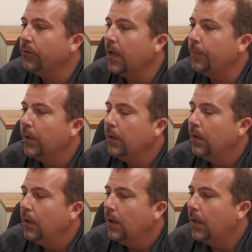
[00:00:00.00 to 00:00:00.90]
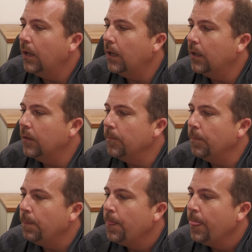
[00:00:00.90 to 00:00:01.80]
up.
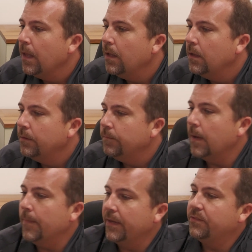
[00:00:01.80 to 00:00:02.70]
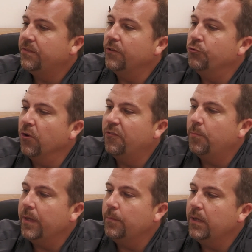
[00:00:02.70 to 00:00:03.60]
I can see a drift
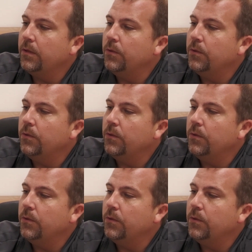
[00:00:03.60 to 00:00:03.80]
pin being